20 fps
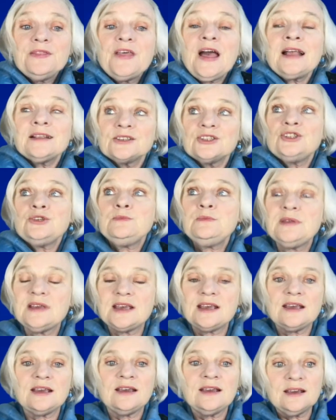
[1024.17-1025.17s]
that to
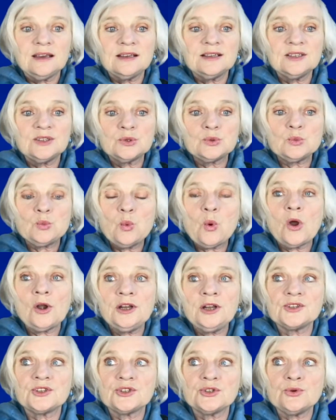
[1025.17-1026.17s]
me is
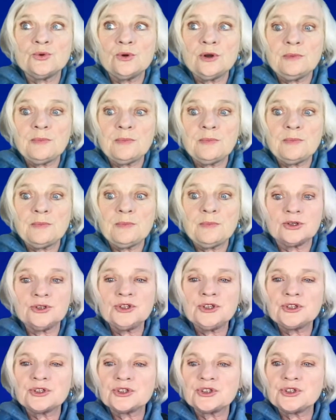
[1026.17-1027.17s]
what it's all about,
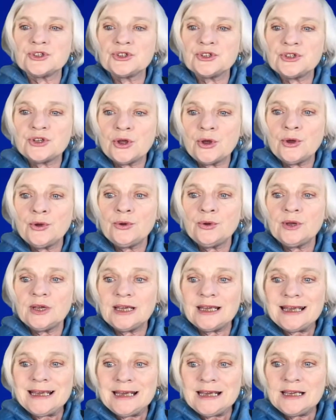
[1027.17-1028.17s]
because it's so
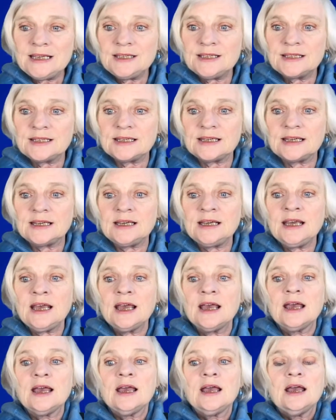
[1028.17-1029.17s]
easy
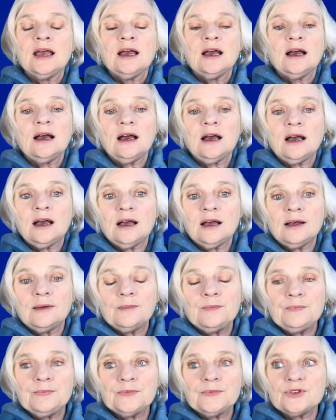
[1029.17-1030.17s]

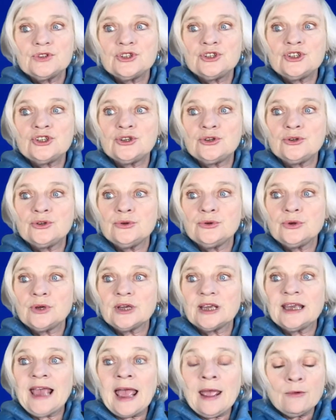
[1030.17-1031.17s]

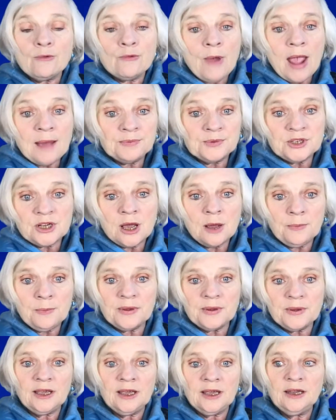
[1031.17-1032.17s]
to get wrapped up
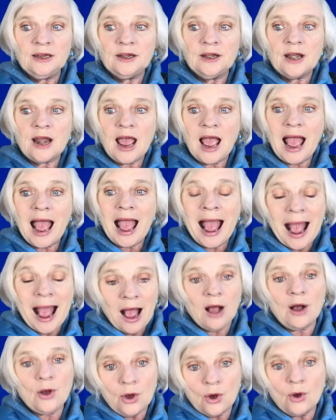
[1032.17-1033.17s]

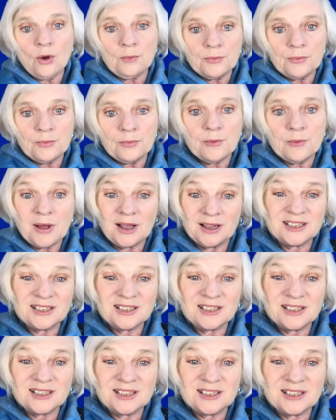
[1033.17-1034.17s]
in
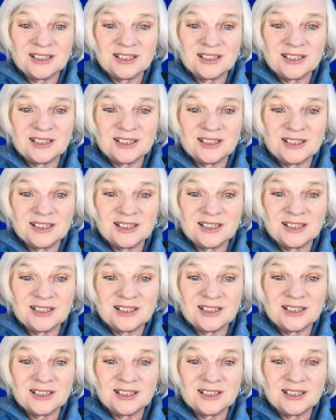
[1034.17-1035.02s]
how compromised, because